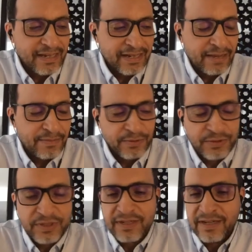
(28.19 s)

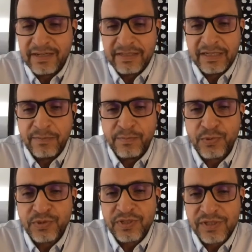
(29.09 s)
about the
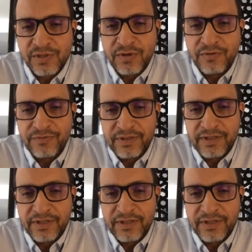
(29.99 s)
importance of